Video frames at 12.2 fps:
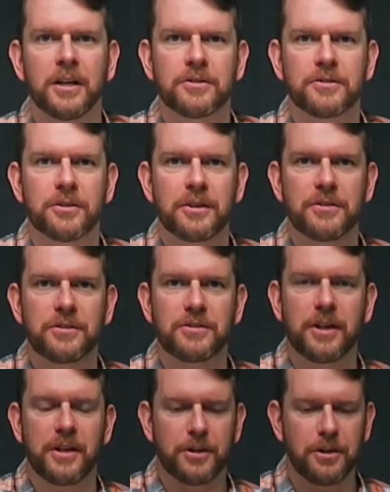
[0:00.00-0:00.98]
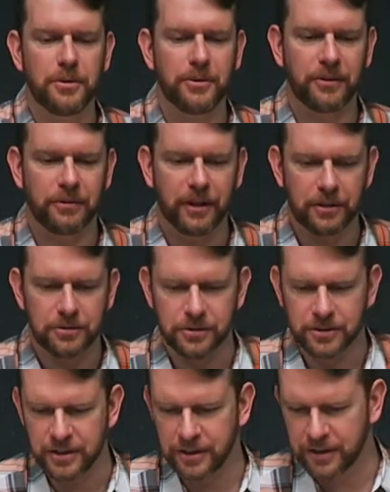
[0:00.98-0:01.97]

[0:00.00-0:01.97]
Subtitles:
So this is a new 300D